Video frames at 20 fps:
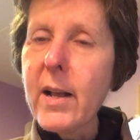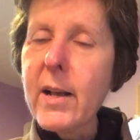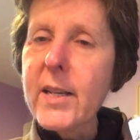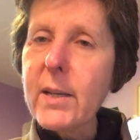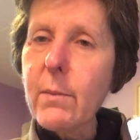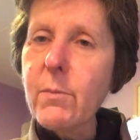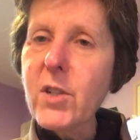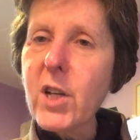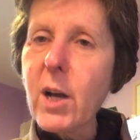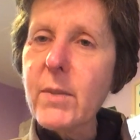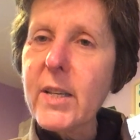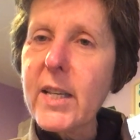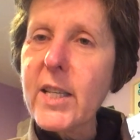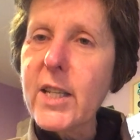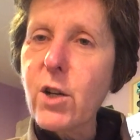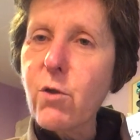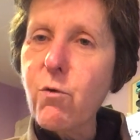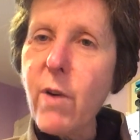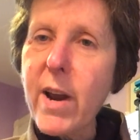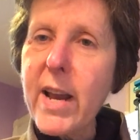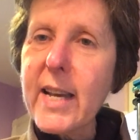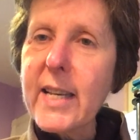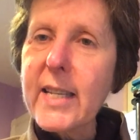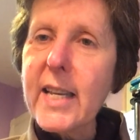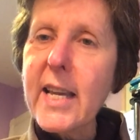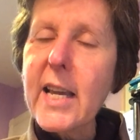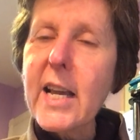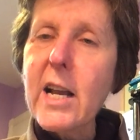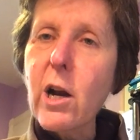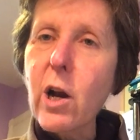sometimes his
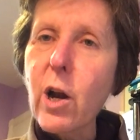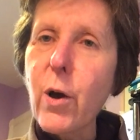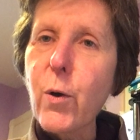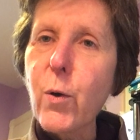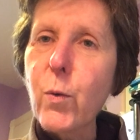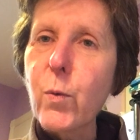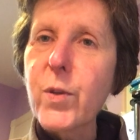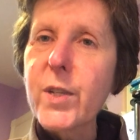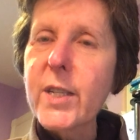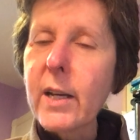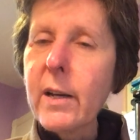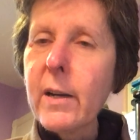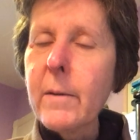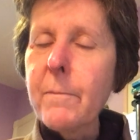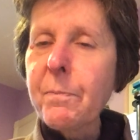crazy clothes.